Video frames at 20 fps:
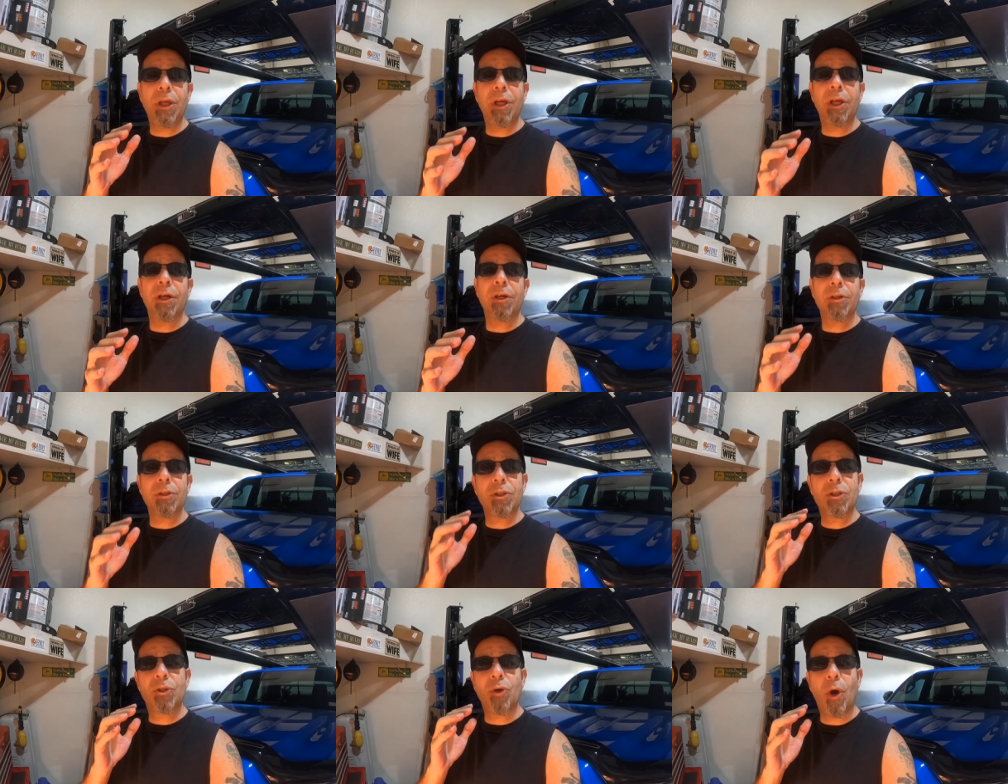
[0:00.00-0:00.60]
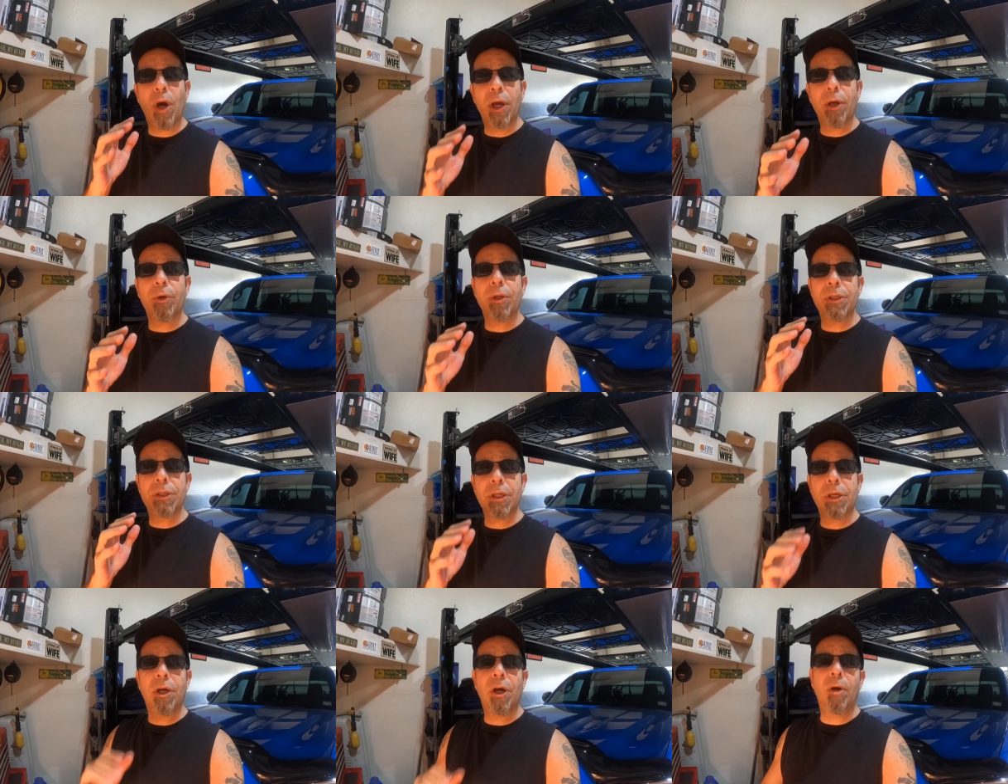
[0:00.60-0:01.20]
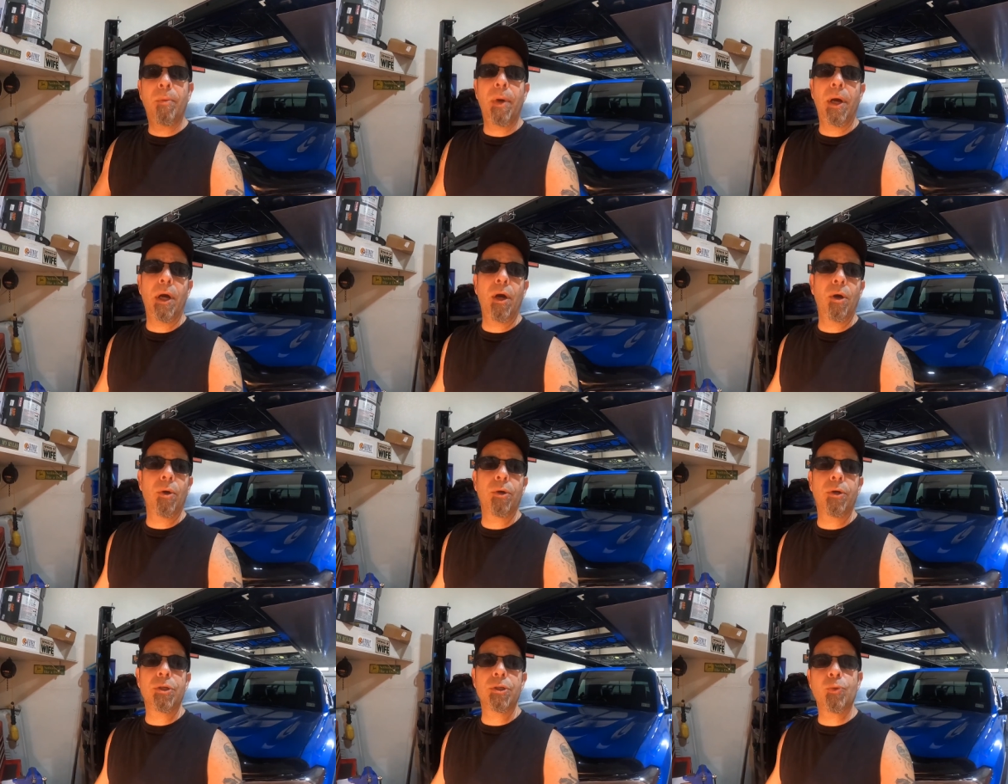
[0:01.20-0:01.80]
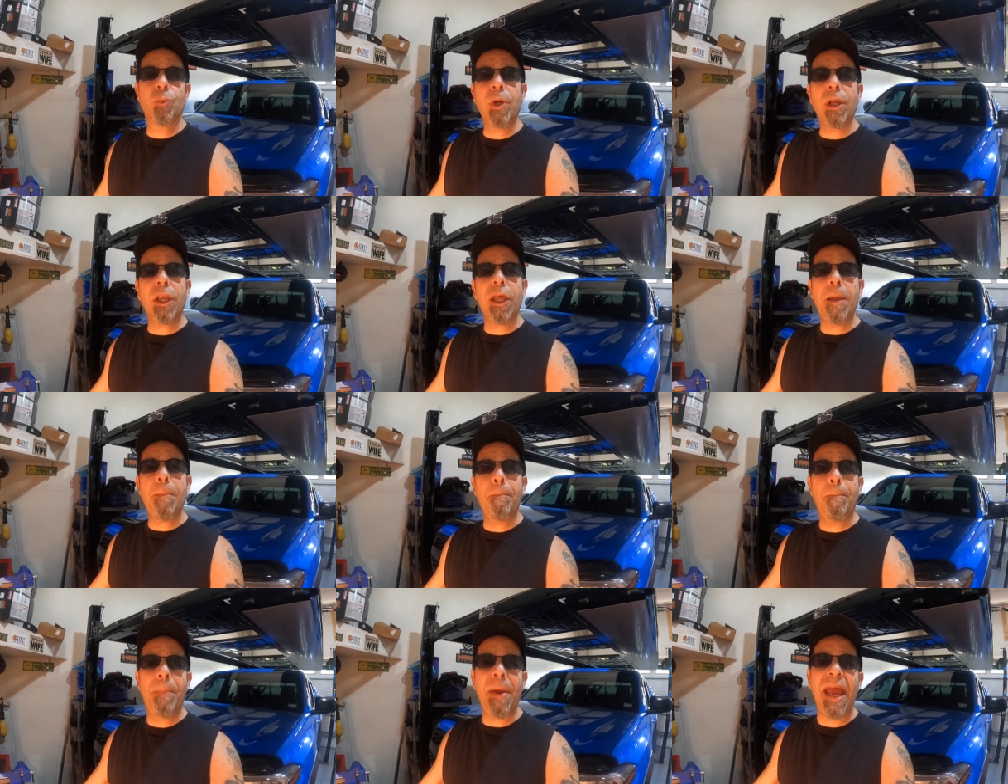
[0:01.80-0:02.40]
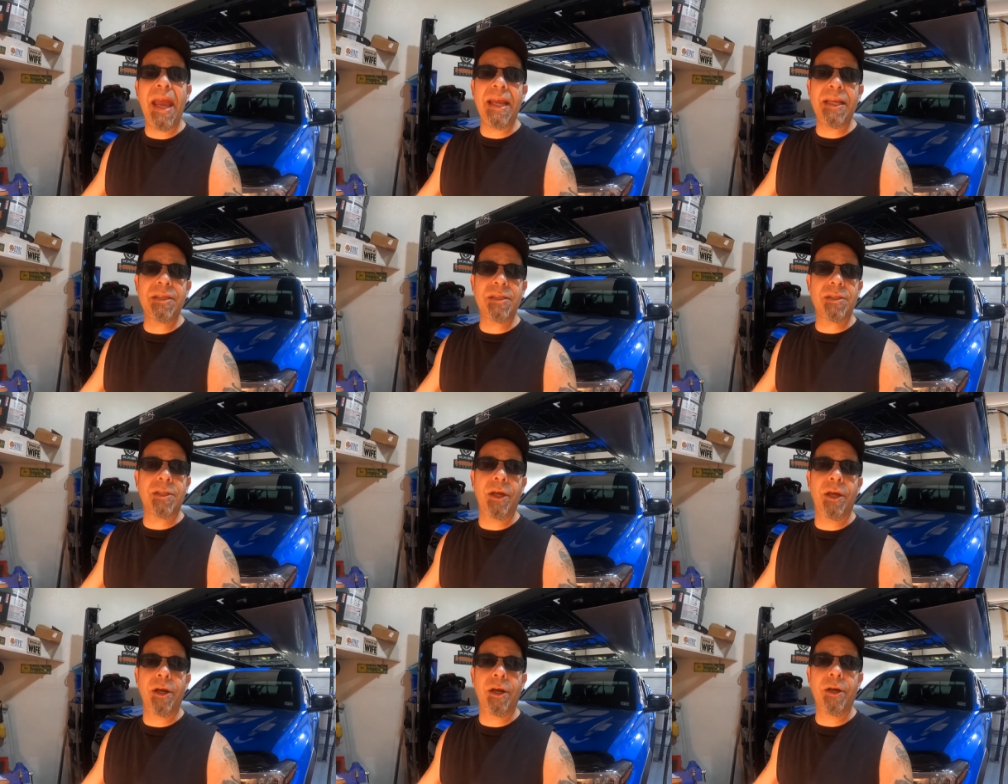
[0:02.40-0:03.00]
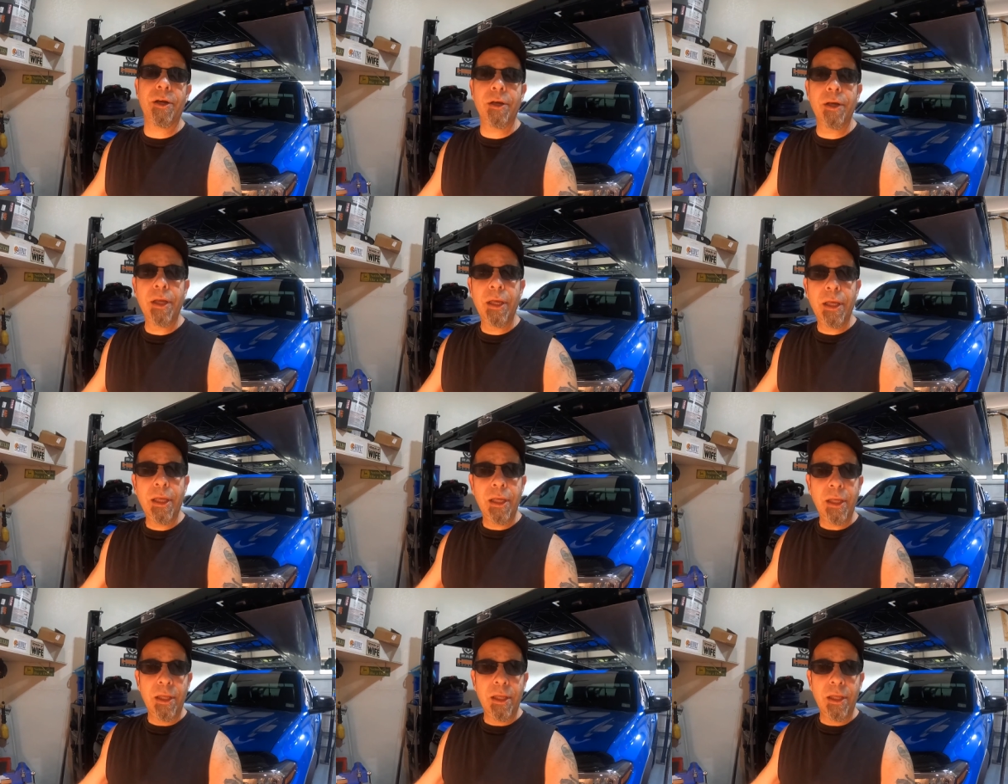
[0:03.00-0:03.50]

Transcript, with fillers: year Toyota Tacoma owners really base their